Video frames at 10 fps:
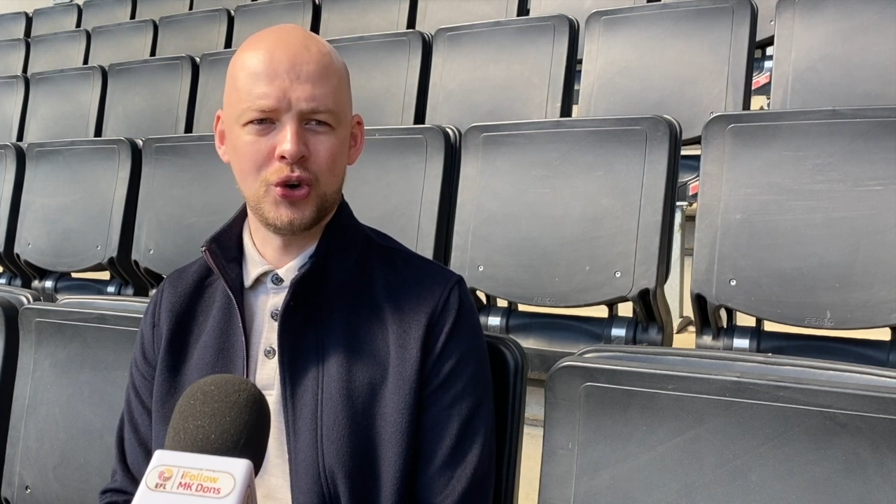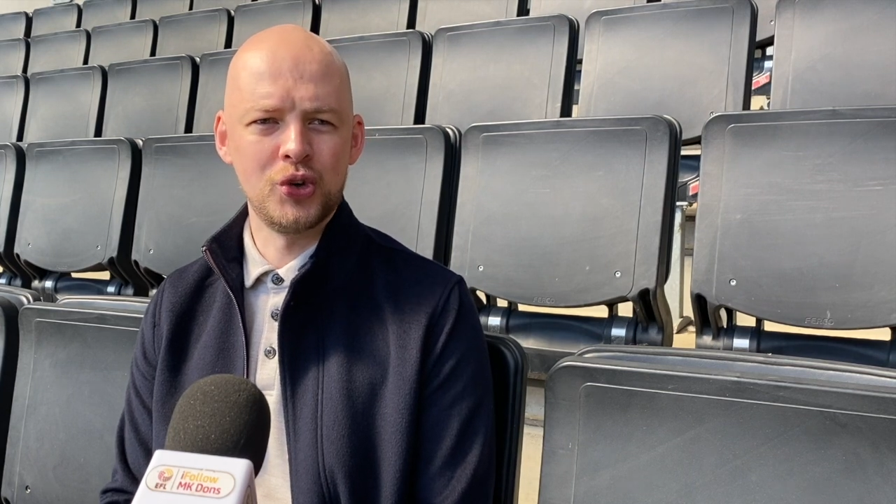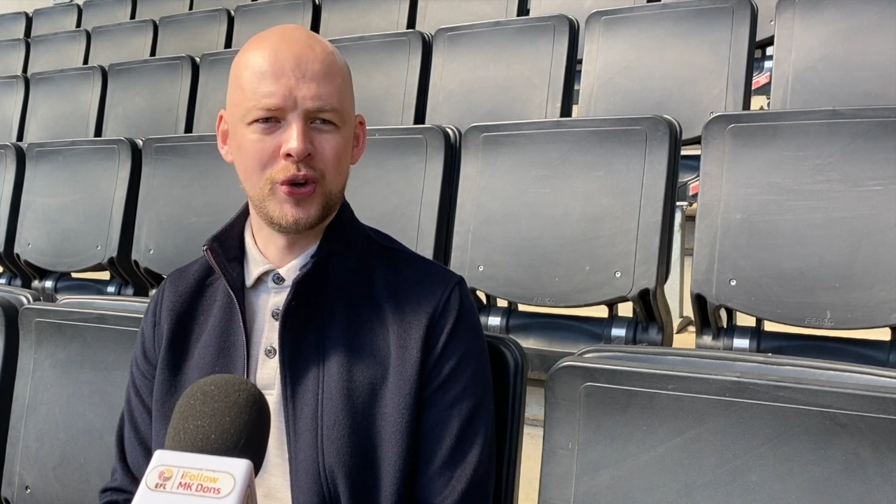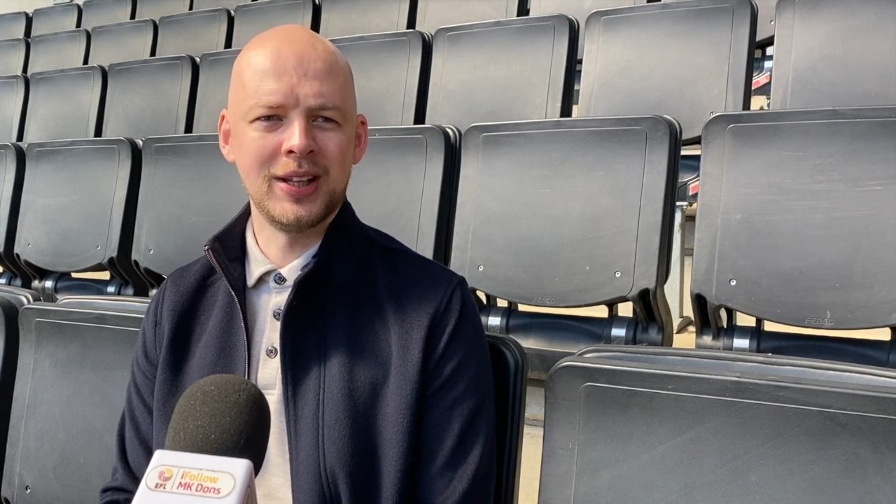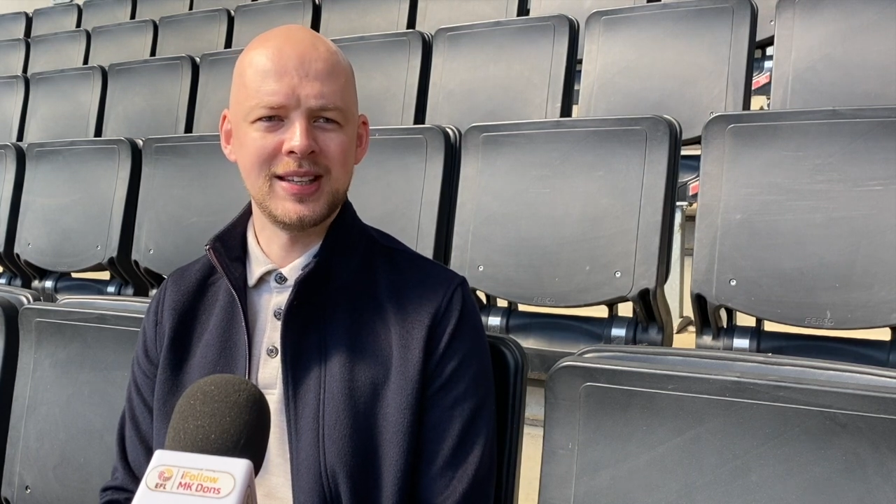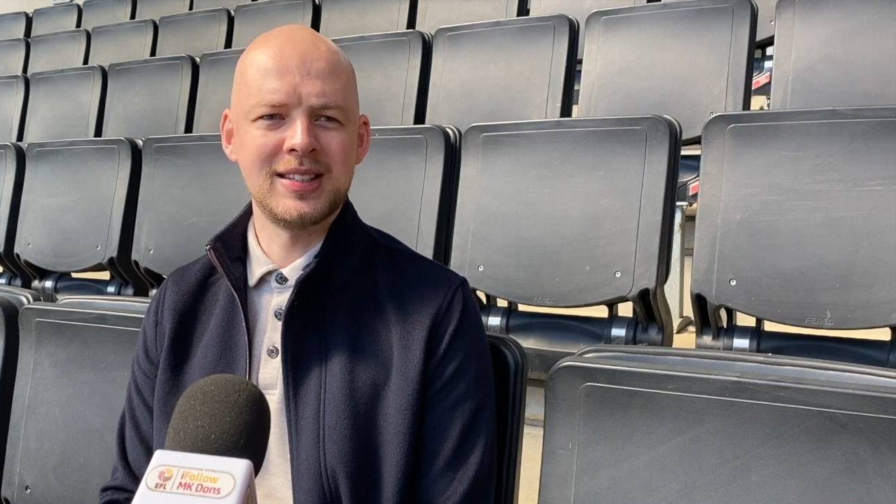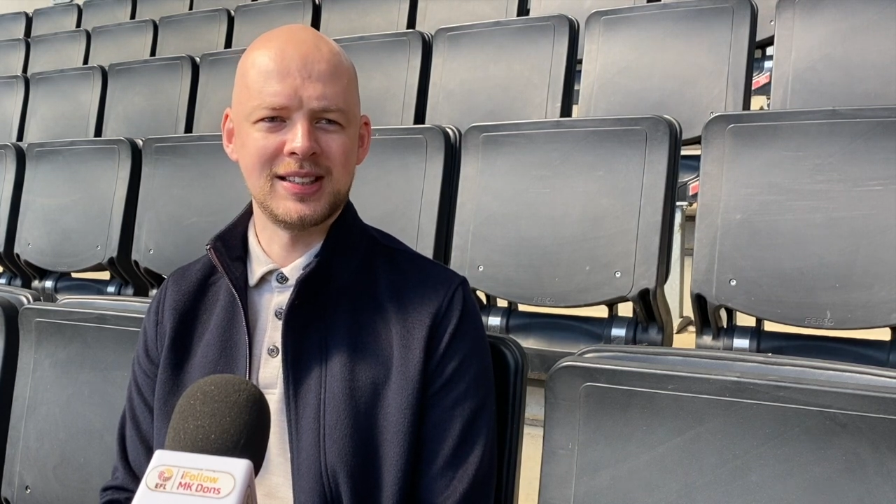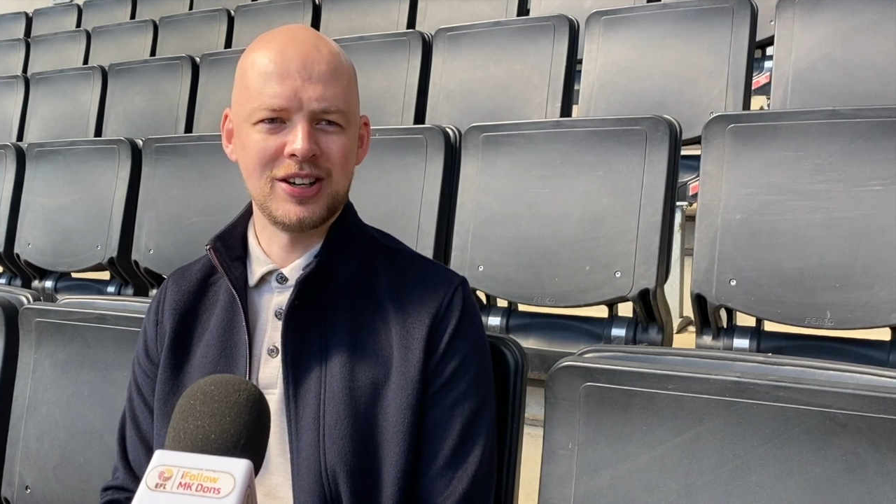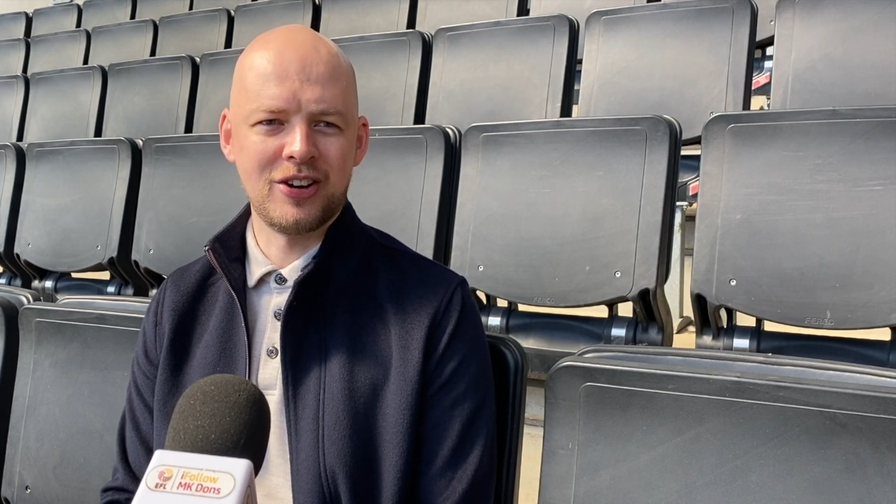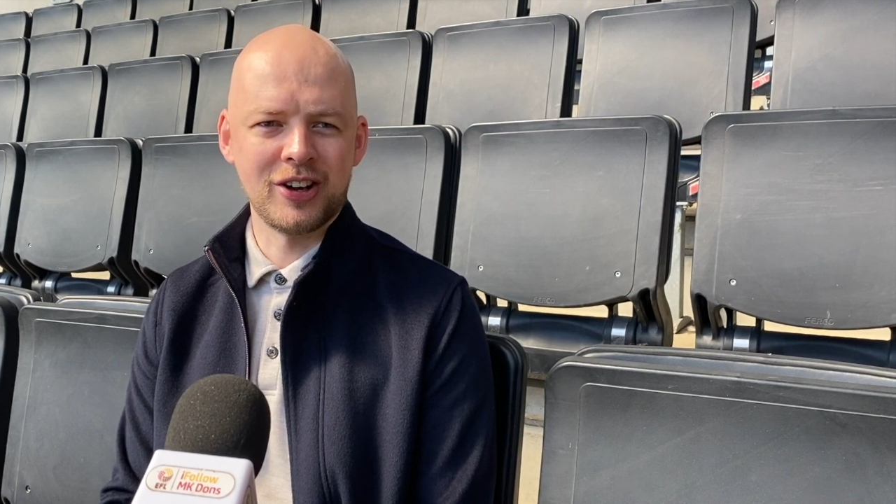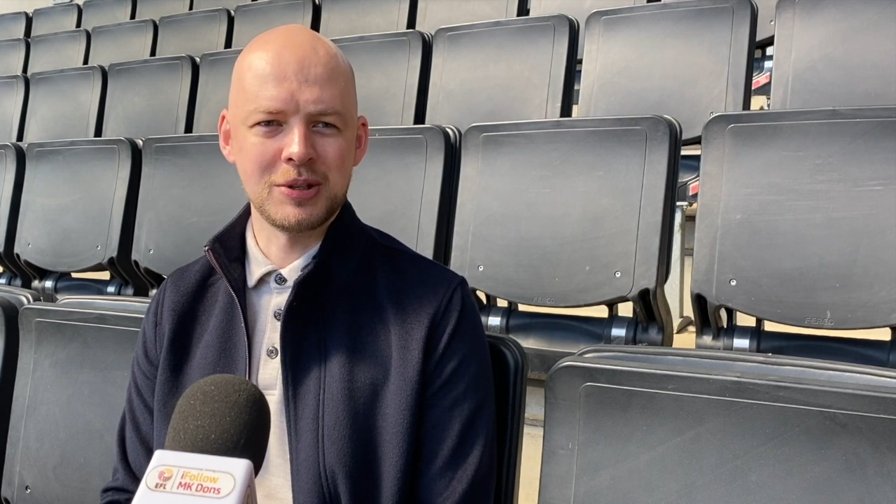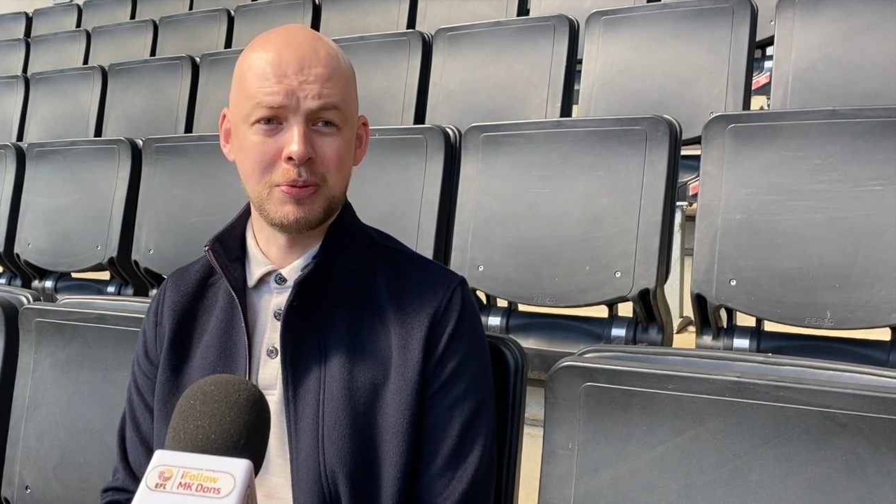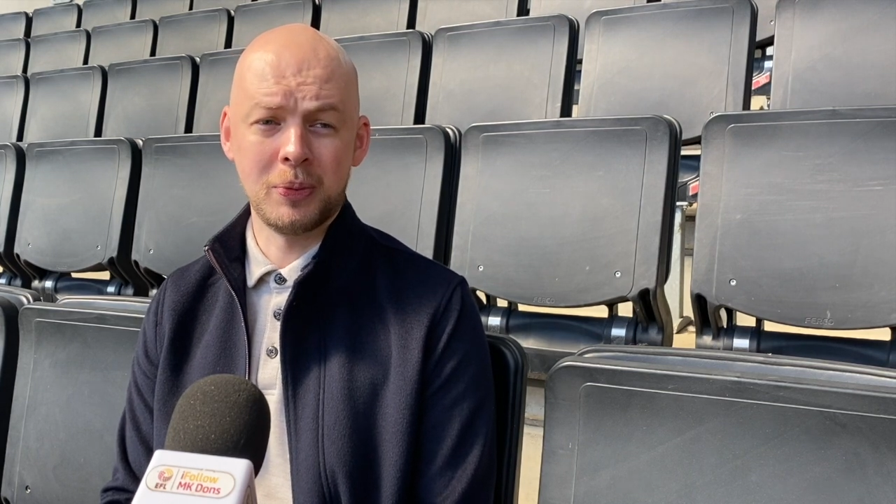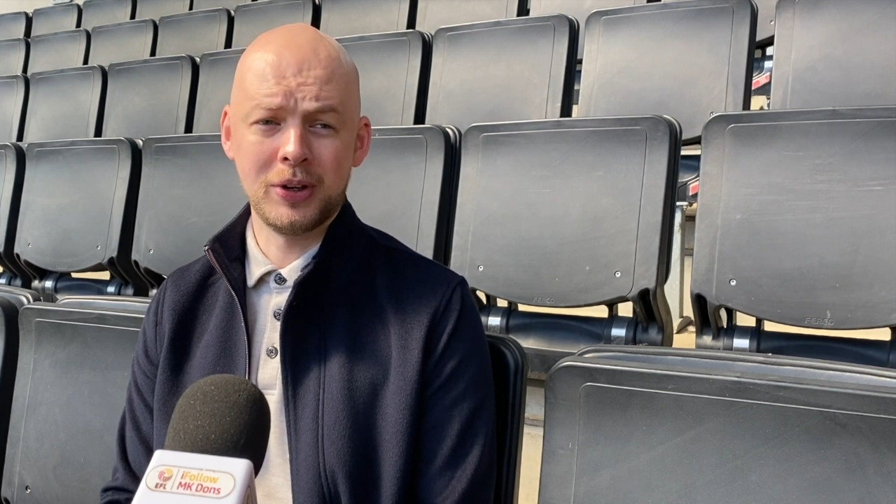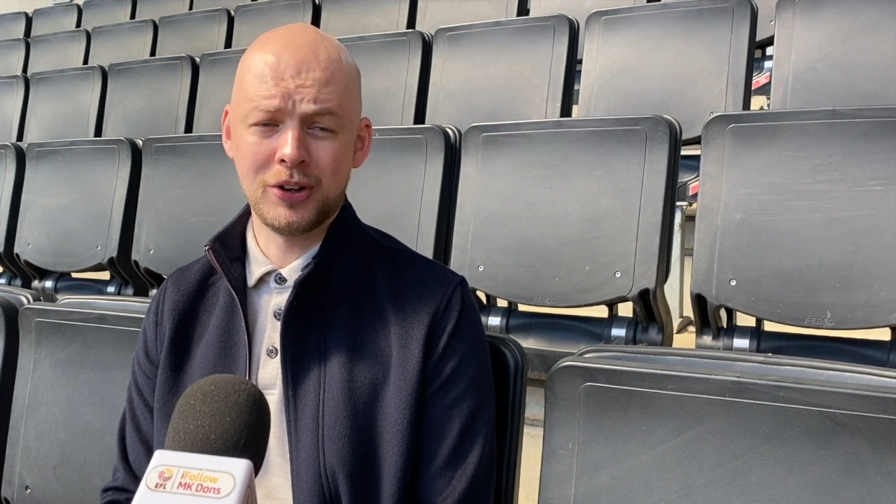unrealistic targets,
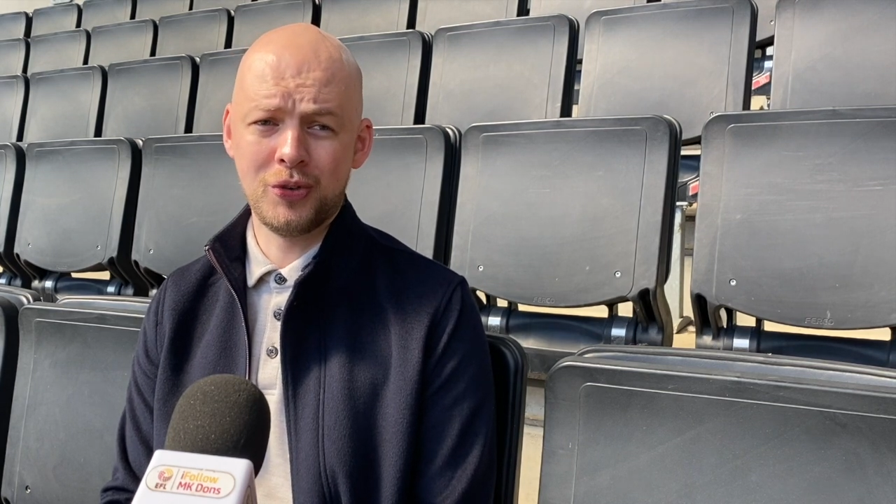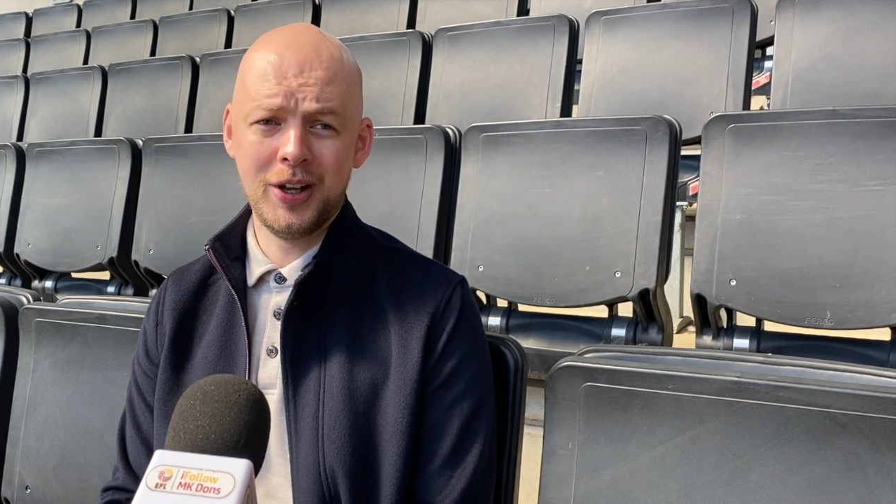but we're going